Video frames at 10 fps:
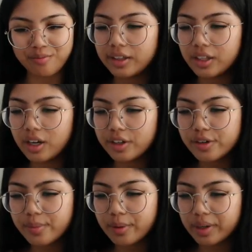And then
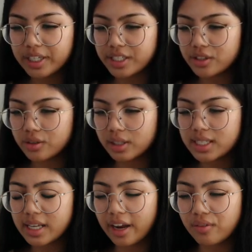under my running to-do
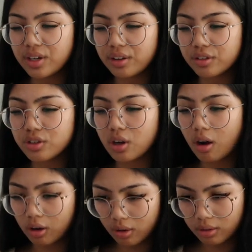list, I have another
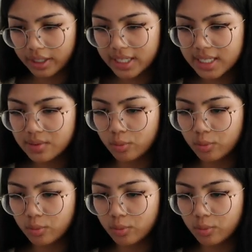toggle list,